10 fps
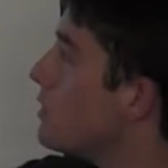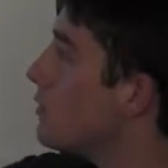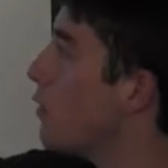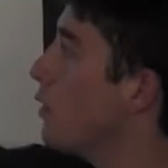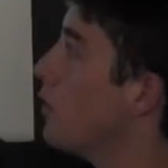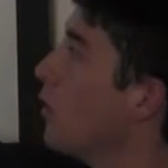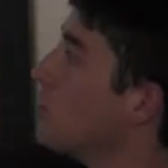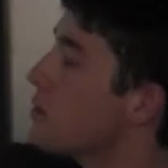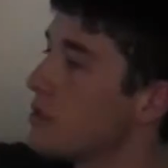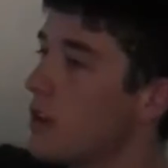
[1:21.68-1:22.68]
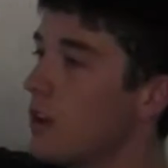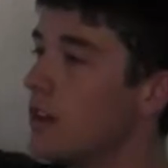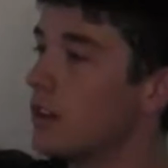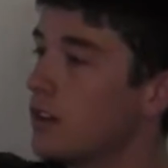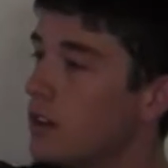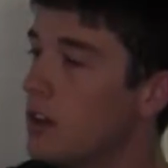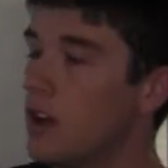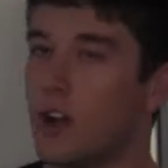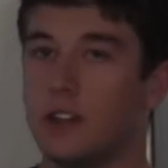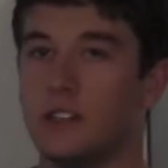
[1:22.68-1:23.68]
which is for the ultrasonic
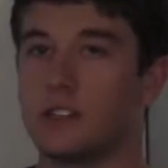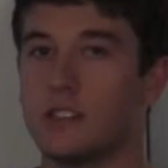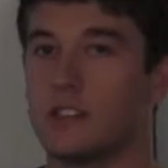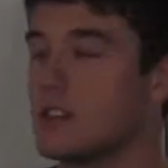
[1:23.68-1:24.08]
distance